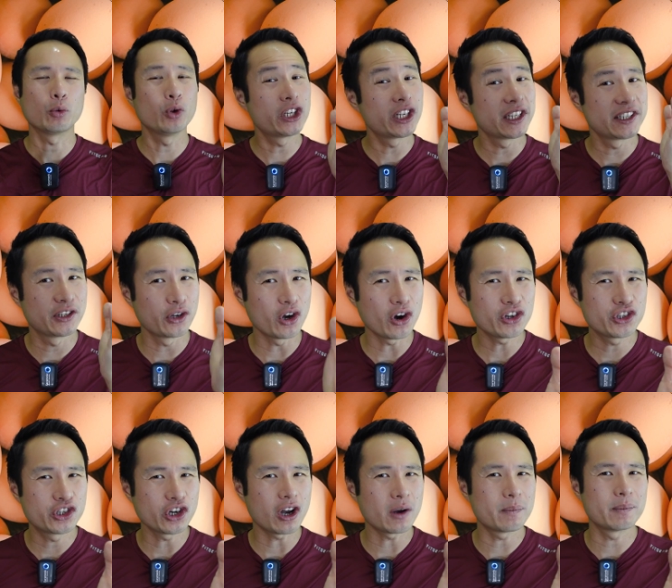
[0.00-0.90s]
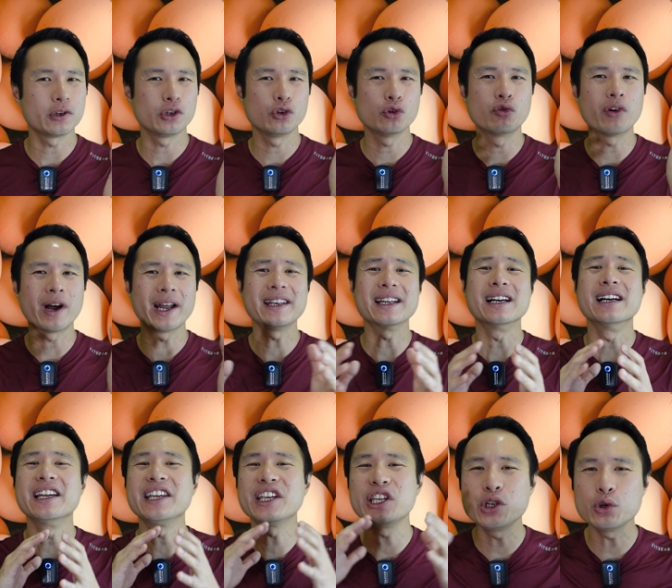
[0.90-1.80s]
which is your job, you run a
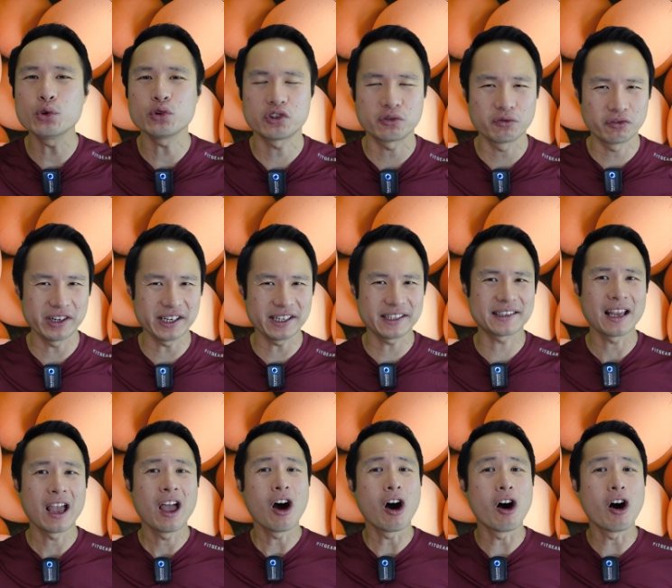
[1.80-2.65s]
huge risk